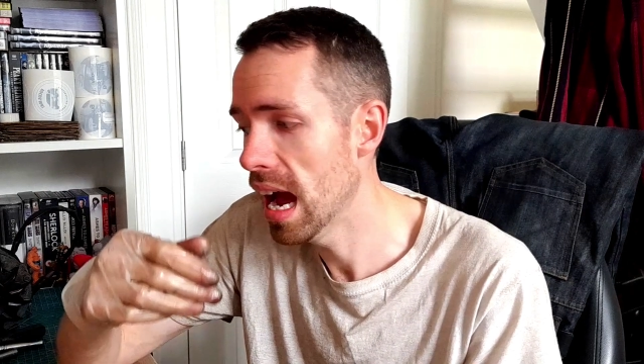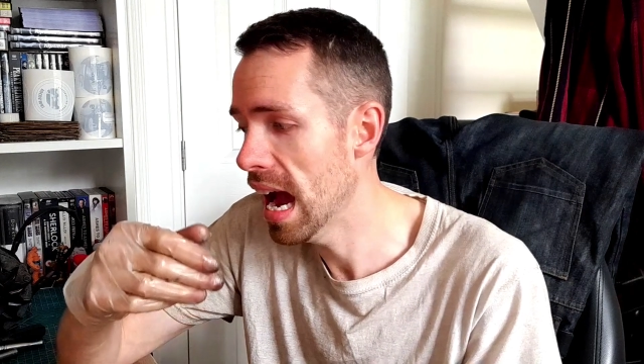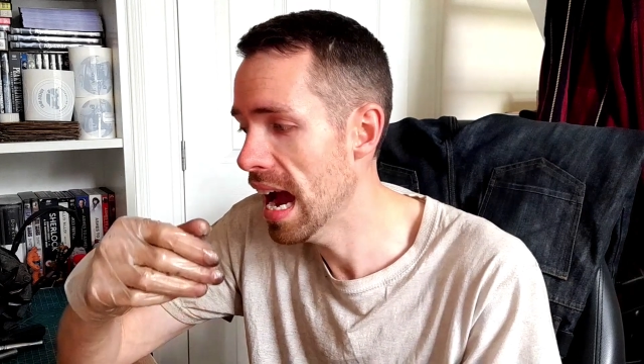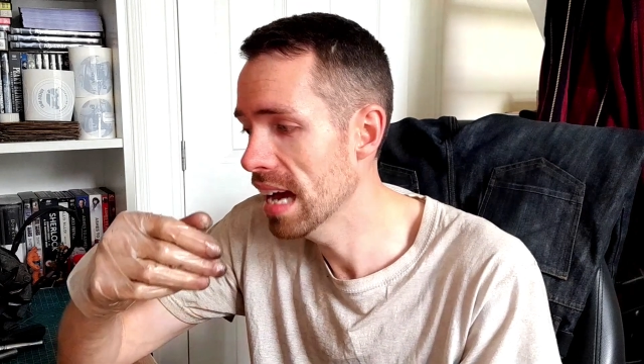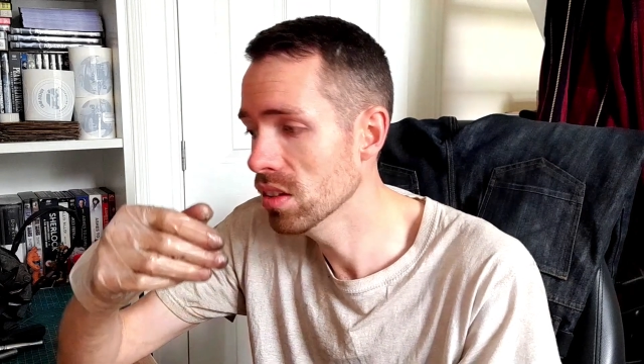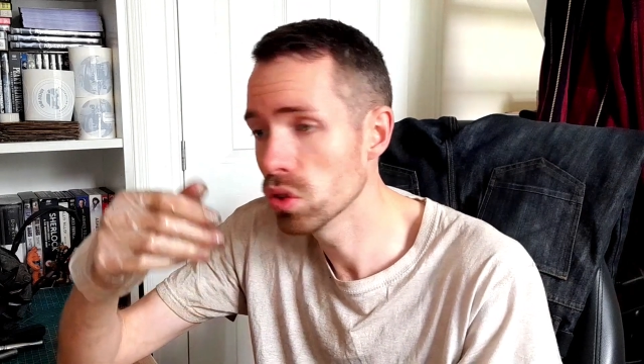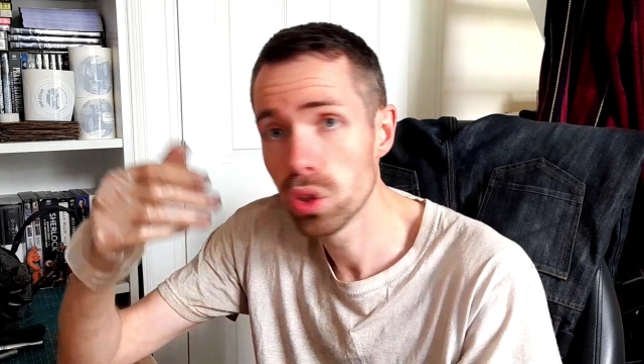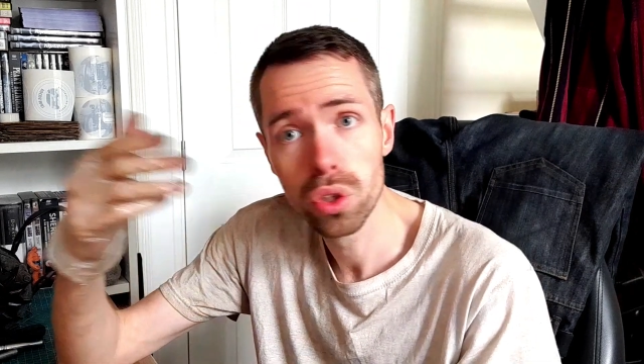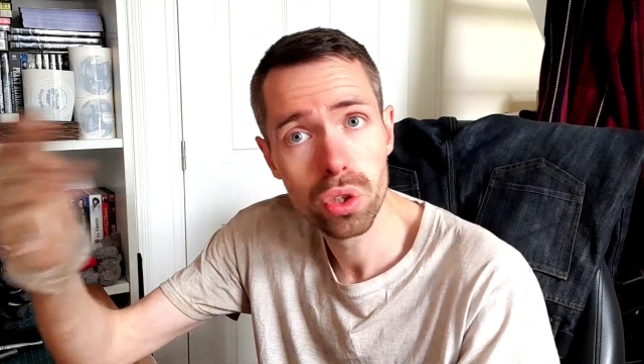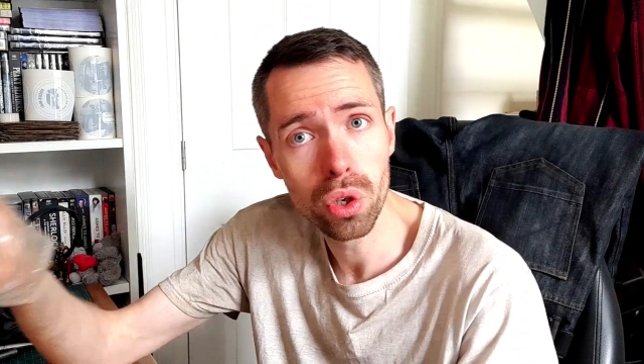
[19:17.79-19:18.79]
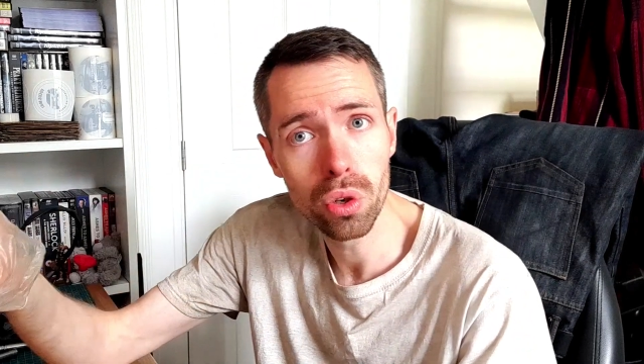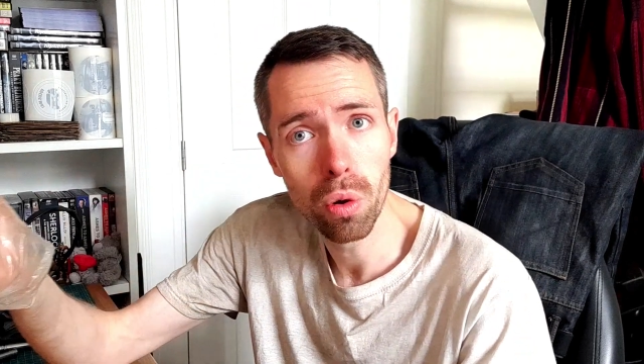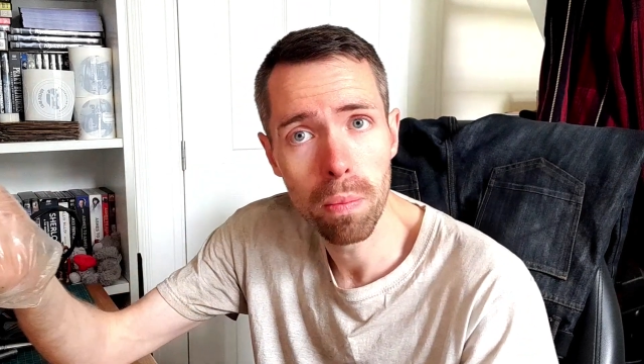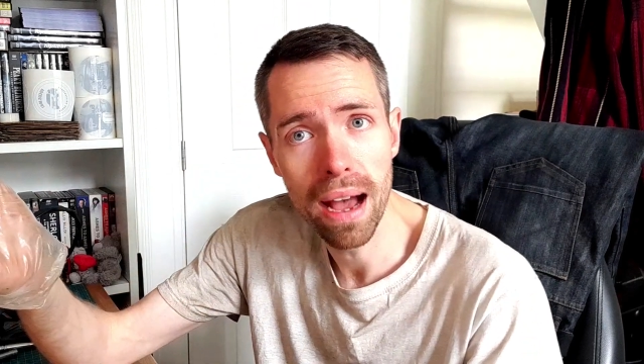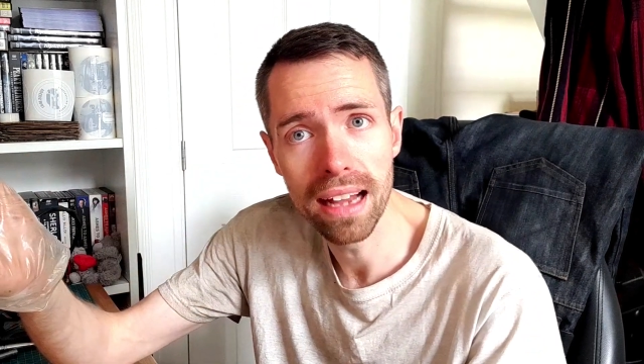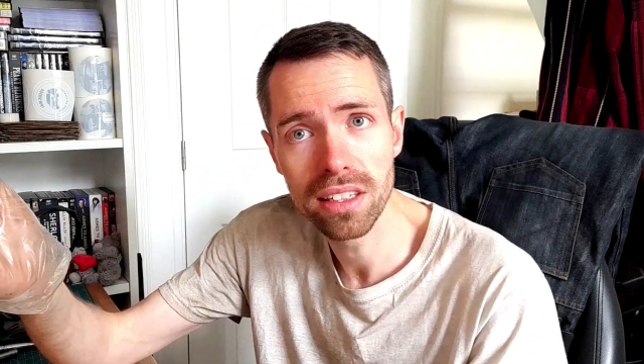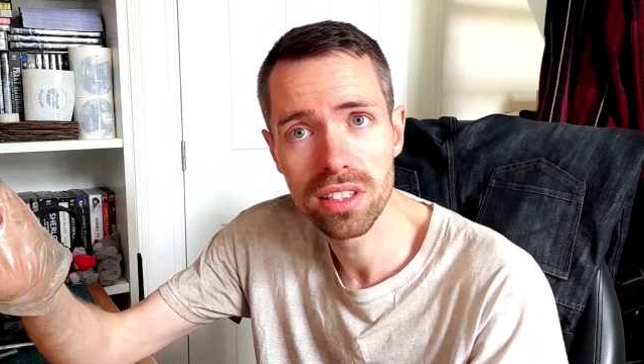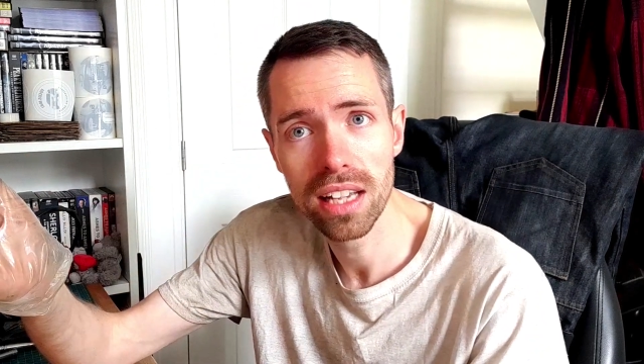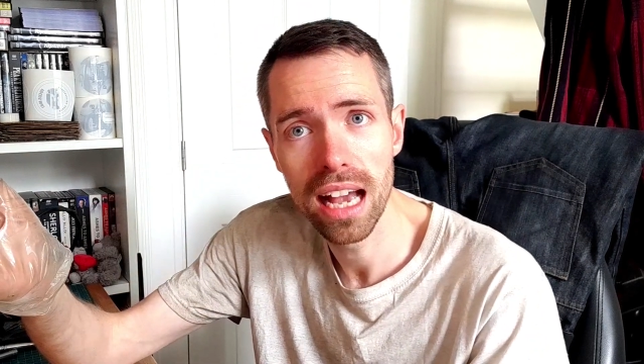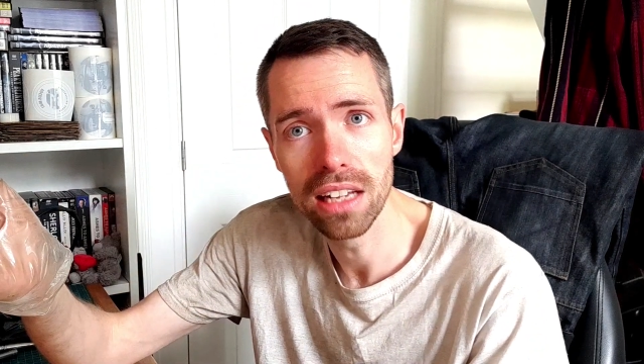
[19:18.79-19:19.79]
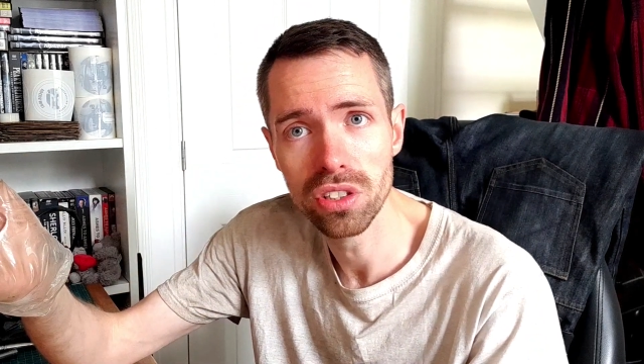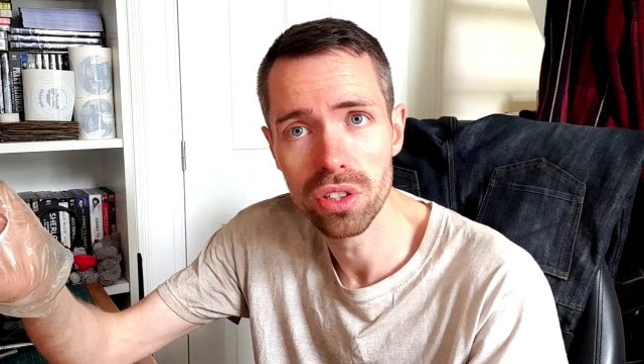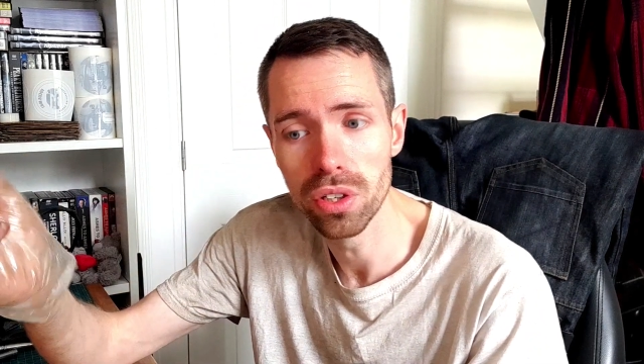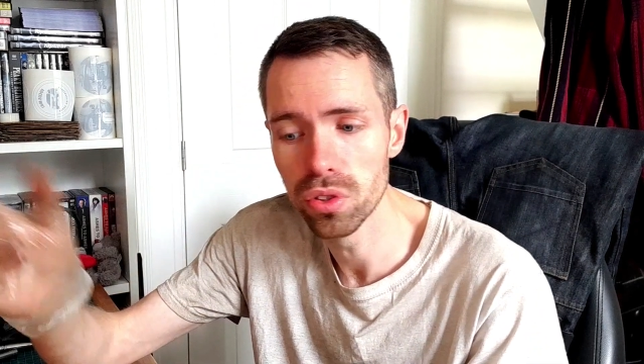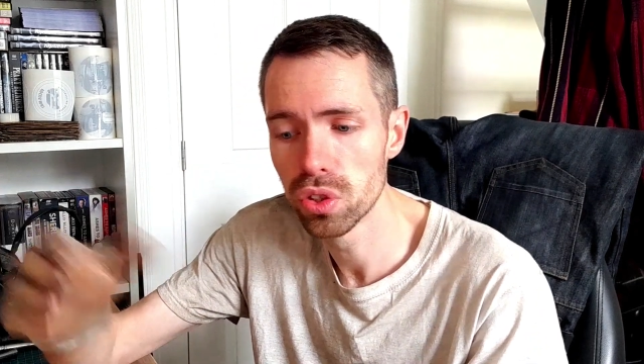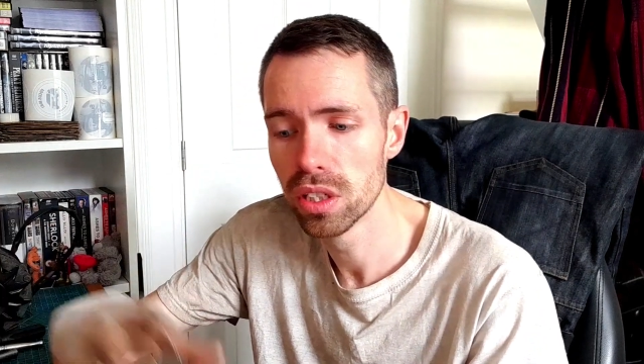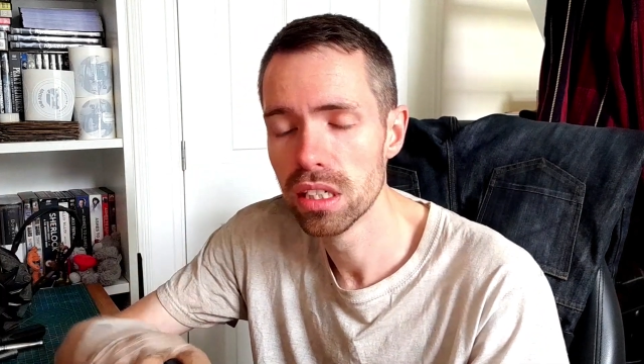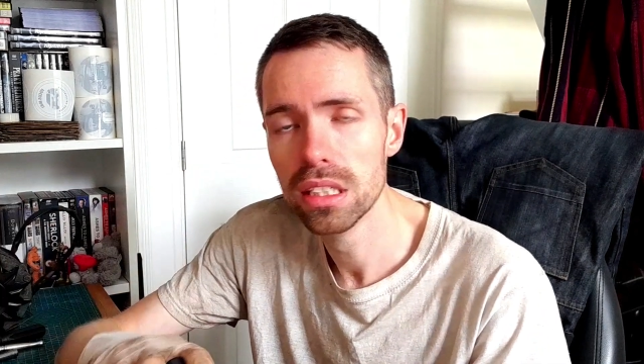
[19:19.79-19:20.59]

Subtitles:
and coil packs as such.